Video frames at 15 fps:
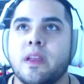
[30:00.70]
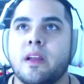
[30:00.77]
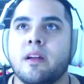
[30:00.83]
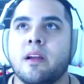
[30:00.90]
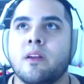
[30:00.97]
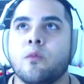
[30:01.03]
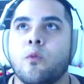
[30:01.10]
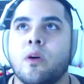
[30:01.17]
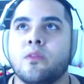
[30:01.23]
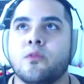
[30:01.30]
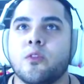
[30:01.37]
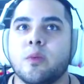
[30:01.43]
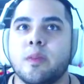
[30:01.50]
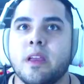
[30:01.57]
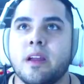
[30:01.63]
there and 1
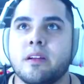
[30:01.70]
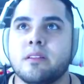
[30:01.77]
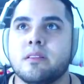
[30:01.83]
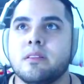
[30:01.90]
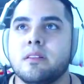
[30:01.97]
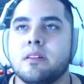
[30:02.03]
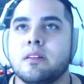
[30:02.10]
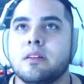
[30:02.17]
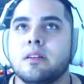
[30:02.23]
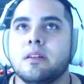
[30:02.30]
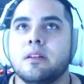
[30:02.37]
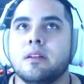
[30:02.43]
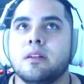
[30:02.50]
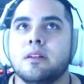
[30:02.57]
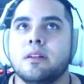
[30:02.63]
from there.
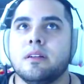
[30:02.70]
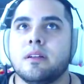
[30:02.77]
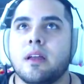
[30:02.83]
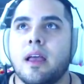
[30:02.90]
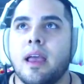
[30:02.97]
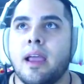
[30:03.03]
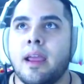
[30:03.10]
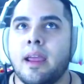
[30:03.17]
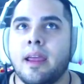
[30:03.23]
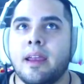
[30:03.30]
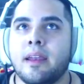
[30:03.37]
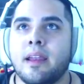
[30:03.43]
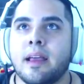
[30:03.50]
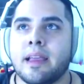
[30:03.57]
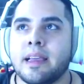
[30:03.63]

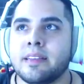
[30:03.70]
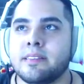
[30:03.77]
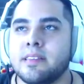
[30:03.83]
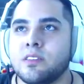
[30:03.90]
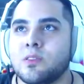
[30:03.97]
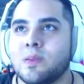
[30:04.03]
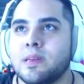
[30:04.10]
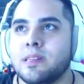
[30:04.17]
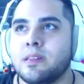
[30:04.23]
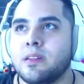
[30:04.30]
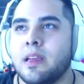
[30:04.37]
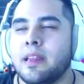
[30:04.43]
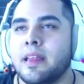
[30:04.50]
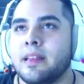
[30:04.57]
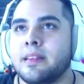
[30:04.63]
And I guess this one,
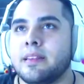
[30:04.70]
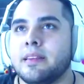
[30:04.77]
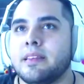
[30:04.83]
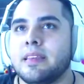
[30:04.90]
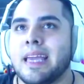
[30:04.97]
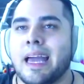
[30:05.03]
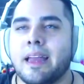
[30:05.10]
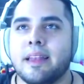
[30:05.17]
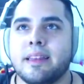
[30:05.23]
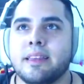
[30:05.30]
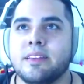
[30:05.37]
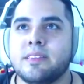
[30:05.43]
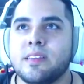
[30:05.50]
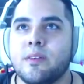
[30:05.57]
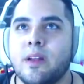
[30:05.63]
and then yeah,
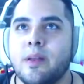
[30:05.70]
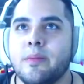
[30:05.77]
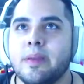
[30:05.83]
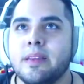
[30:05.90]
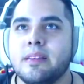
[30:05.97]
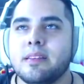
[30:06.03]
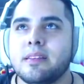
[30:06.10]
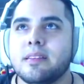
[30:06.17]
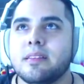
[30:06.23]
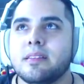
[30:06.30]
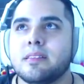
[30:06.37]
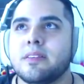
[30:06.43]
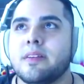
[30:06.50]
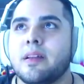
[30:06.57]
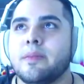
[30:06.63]
you see what I mean?
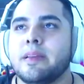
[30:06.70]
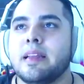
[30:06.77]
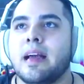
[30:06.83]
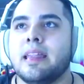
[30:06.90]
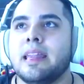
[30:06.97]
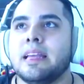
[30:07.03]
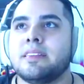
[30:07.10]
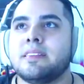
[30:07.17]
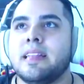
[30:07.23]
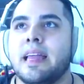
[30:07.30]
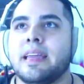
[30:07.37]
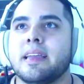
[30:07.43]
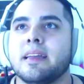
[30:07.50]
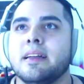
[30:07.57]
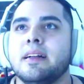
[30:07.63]
See what I mean? Unless
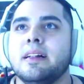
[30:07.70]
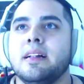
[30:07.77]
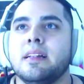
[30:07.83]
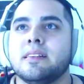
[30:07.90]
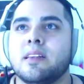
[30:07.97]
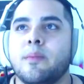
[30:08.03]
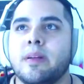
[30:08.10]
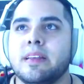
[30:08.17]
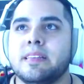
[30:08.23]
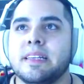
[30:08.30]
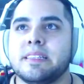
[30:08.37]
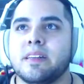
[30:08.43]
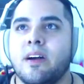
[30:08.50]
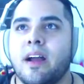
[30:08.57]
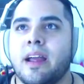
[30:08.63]
like somebody
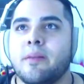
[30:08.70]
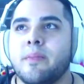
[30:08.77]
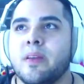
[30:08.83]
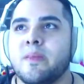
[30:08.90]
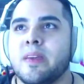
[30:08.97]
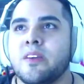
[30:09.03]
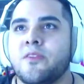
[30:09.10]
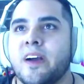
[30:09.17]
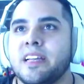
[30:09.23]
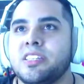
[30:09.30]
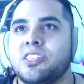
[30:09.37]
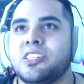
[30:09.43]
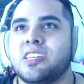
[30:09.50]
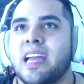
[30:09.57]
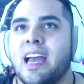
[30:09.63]
says, all right, maybe if I
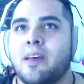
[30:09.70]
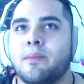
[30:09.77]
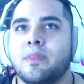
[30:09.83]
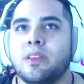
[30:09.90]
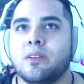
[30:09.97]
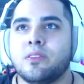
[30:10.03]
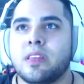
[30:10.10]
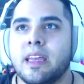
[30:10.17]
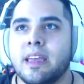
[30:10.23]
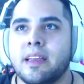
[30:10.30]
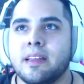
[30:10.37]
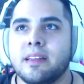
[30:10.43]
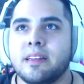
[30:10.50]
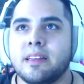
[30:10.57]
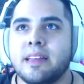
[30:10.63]
jam the
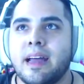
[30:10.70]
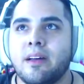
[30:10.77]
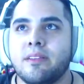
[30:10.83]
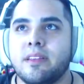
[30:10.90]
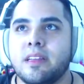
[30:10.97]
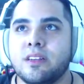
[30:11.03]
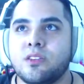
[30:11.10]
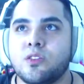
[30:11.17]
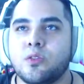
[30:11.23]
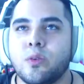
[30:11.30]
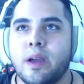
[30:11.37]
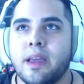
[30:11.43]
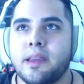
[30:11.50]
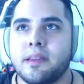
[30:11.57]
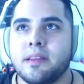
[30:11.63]
thing down this
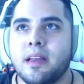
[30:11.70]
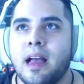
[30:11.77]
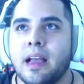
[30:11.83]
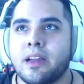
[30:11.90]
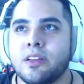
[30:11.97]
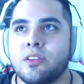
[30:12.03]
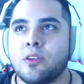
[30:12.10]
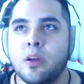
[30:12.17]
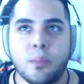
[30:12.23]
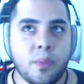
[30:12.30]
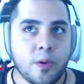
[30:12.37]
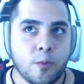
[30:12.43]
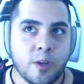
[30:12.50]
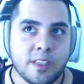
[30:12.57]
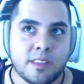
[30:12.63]
way, I could do it.
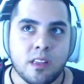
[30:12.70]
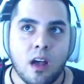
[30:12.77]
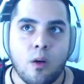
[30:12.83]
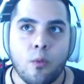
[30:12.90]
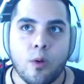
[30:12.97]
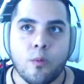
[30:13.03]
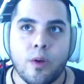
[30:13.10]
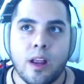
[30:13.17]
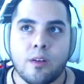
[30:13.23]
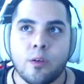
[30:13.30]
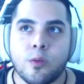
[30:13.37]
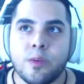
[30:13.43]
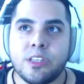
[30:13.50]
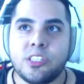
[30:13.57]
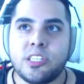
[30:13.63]
But we saw
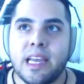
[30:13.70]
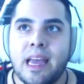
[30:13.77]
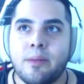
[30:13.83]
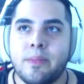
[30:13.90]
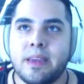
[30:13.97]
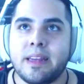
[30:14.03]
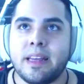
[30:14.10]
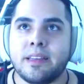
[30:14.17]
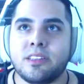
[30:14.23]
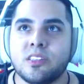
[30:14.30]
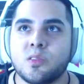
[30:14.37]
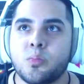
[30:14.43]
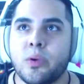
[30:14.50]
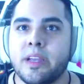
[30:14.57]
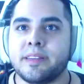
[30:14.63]
whenever we jam it, it
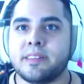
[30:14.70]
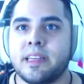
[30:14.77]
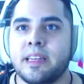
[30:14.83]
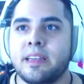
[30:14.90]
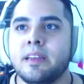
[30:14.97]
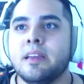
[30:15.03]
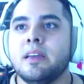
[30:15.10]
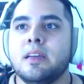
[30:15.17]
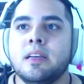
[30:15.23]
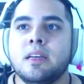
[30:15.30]
just breaks. And